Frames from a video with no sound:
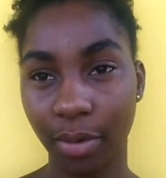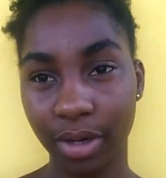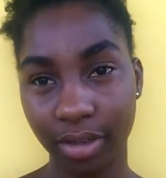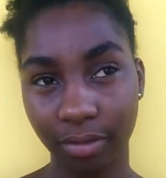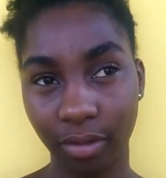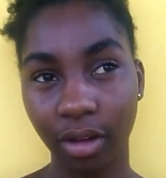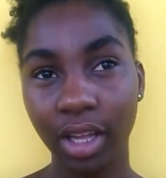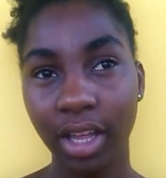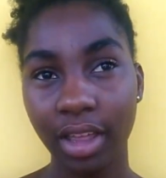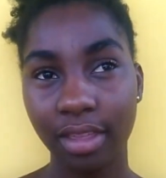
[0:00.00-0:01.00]
or whatever,
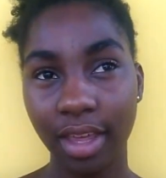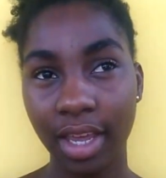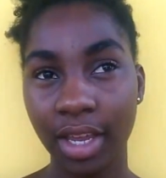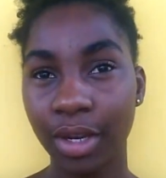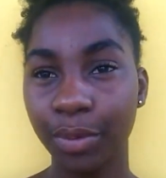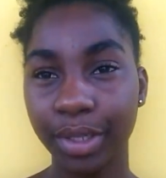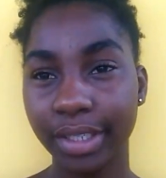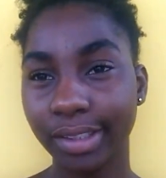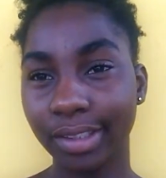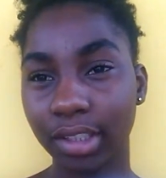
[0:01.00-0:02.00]
then
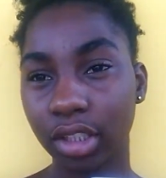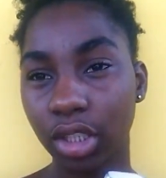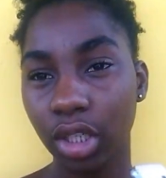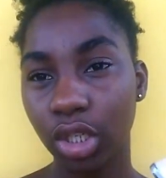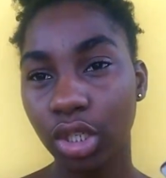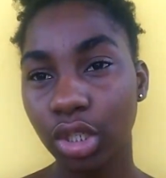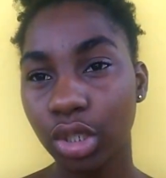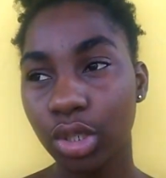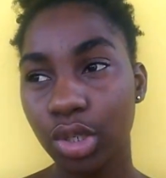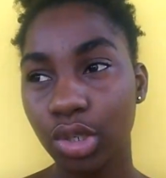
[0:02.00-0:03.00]
we'll
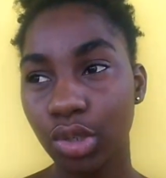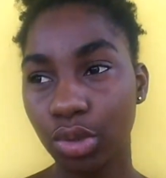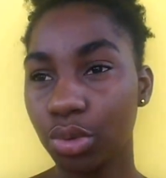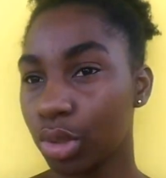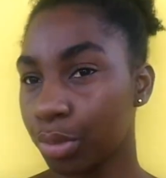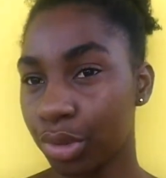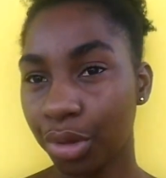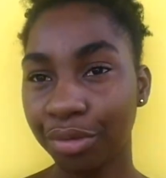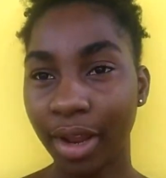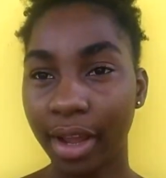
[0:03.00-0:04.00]
do some
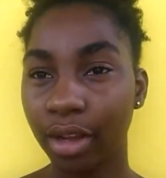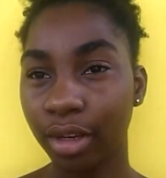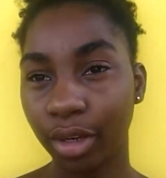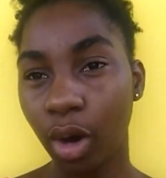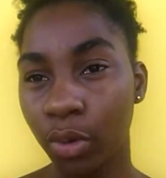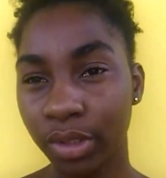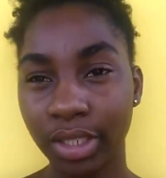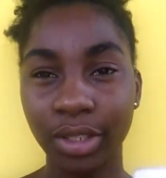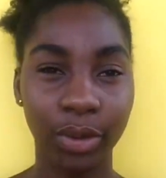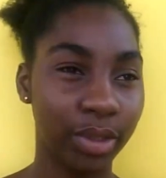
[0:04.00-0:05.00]
stuff like
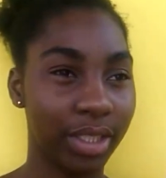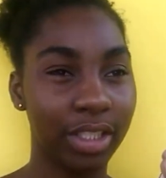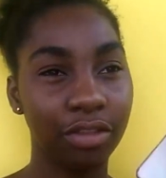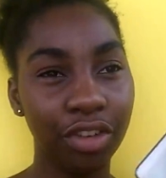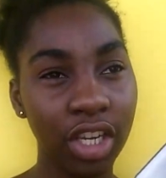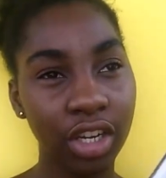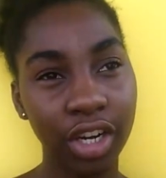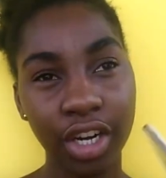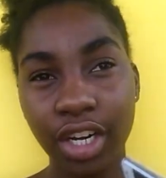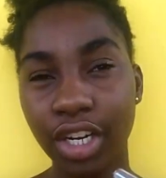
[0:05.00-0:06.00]
counting his
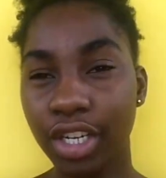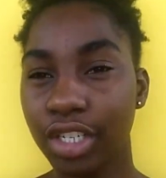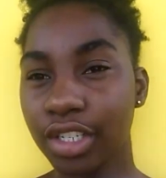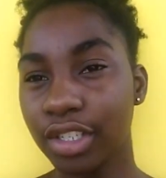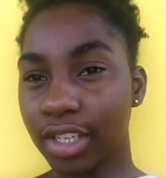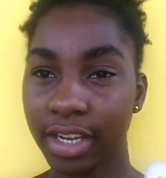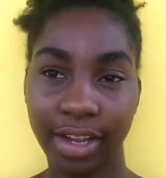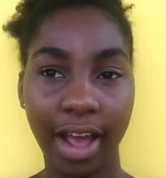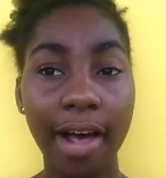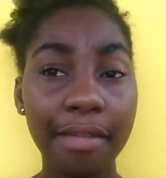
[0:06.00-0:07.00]
fingers, sing the
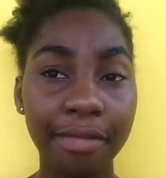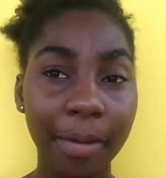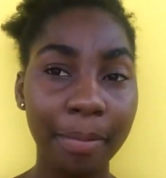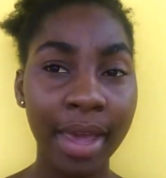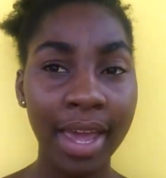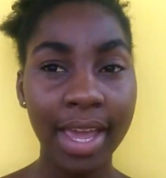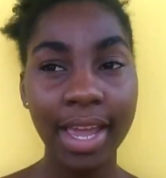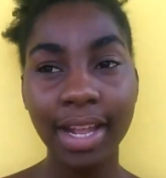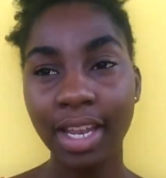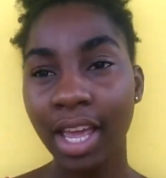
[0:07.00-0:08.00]

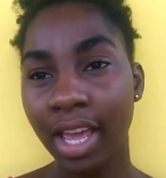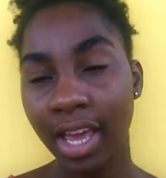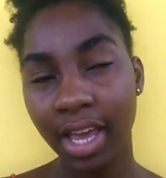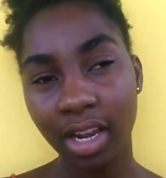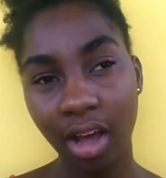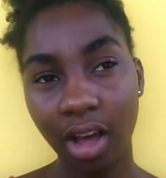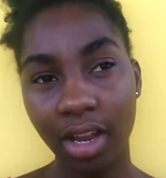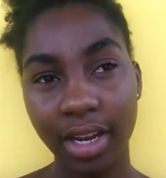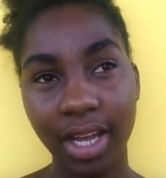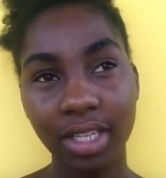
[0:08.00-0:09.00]
alphabet, and all
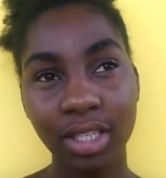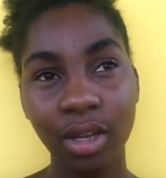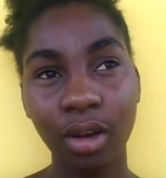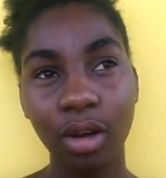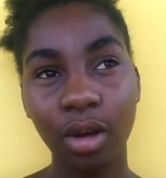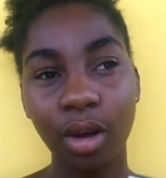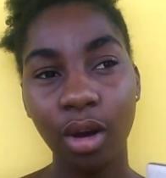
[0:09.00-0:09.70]
of that. So